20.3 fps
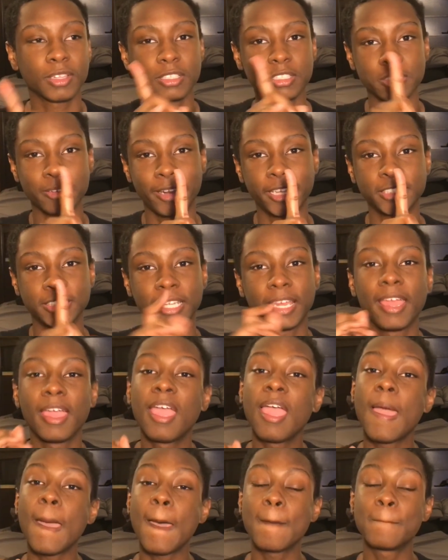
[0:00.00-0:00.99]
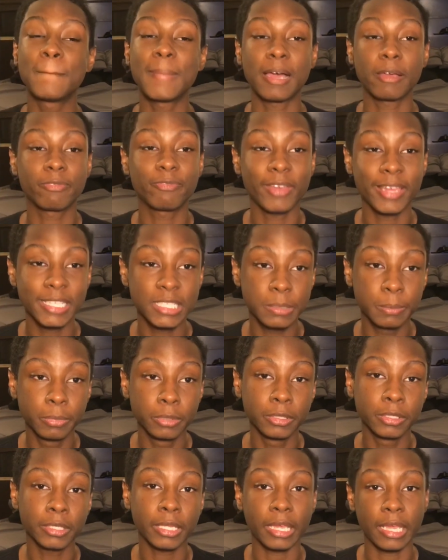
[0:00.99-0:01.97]
Scratch that. My
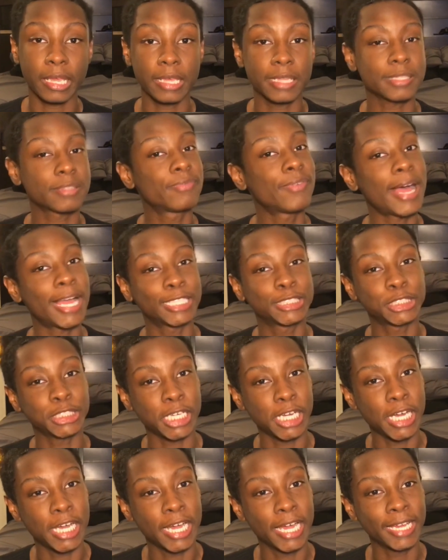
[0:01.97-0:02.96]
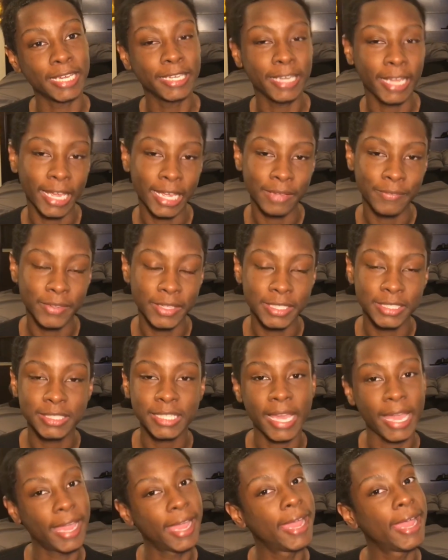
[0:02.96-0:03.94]
Facebook is Vashon Davis,
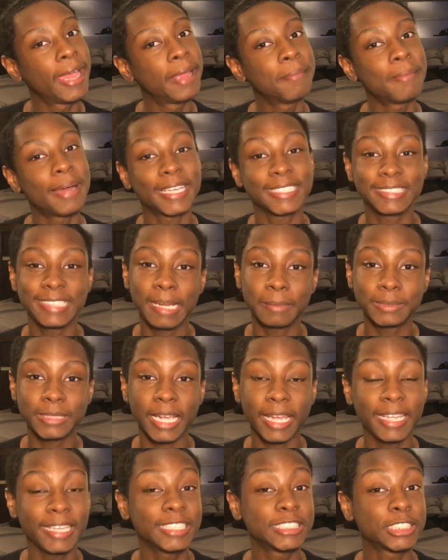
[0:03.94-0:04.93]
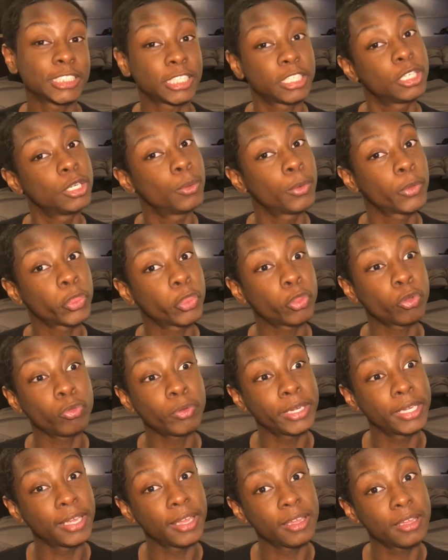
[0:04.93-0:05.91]
and my Snapchat is Shaquille with
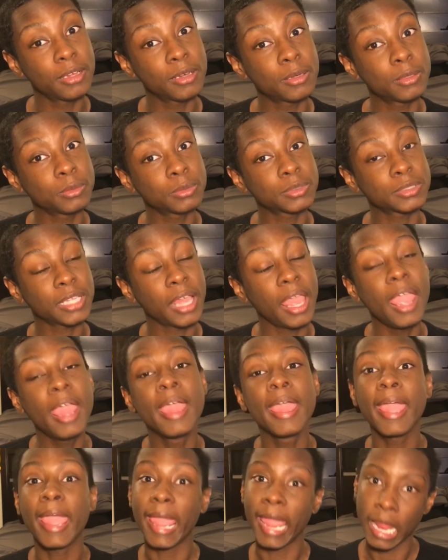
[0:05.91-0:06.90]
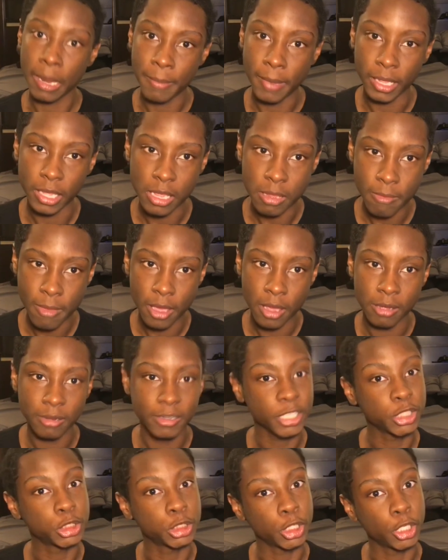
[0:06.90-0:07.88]
3 L's, and my email
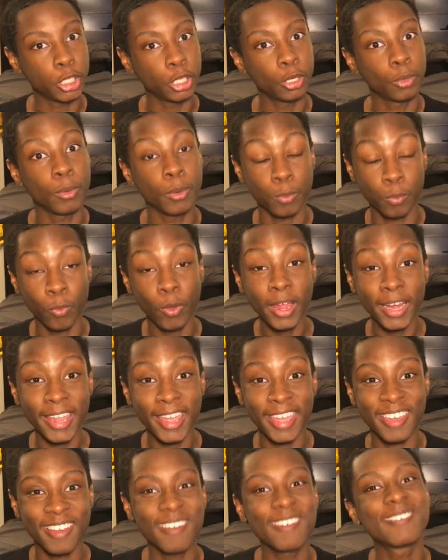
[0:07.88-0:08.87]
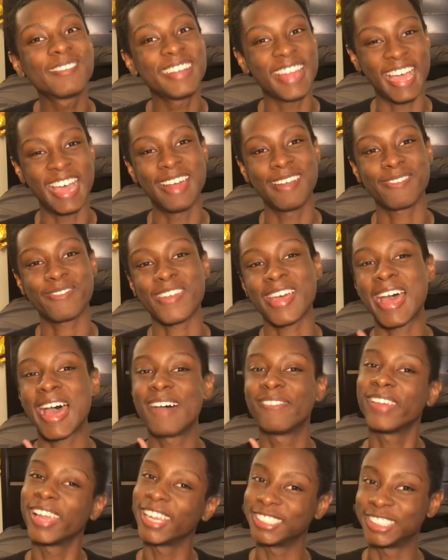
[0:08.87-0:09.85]
is Shaquille with
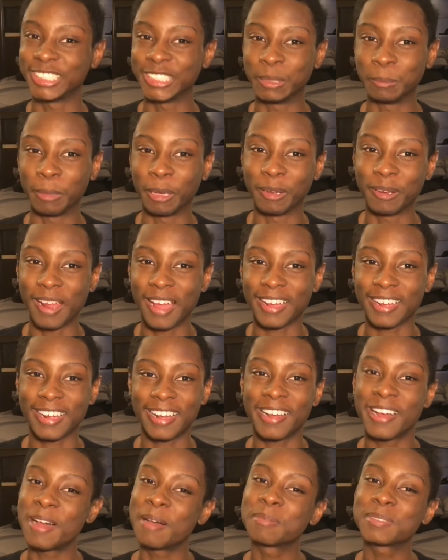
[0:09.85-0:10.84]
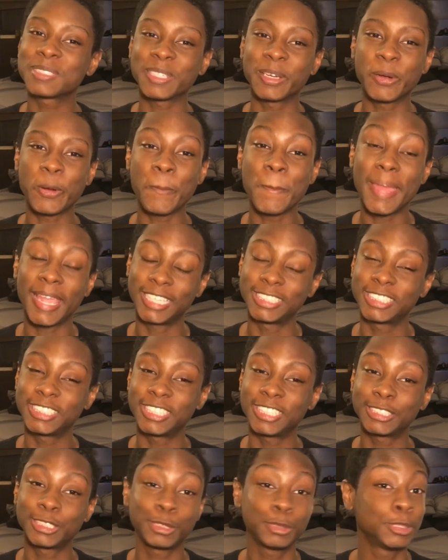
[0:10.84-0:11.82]
1L95@gmail.com. So make
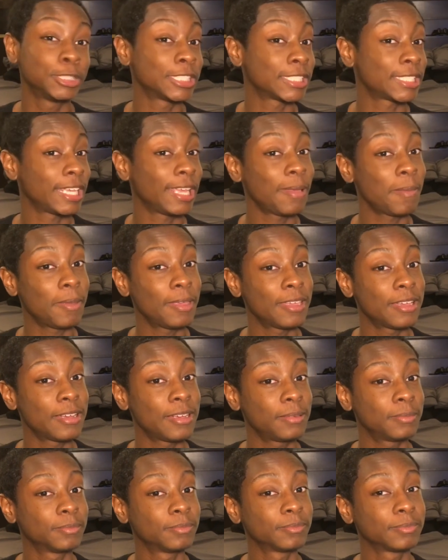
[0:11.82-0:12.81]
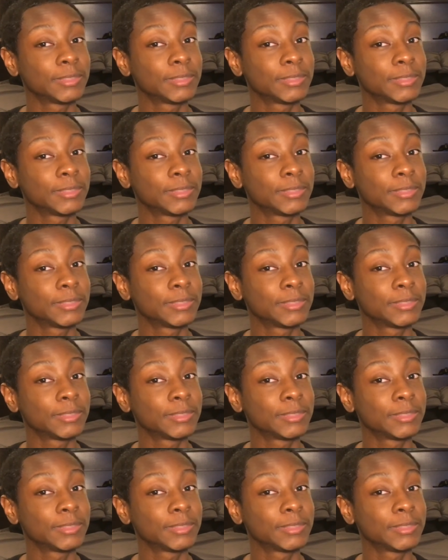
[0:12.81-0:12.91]
sure that you just hit me up,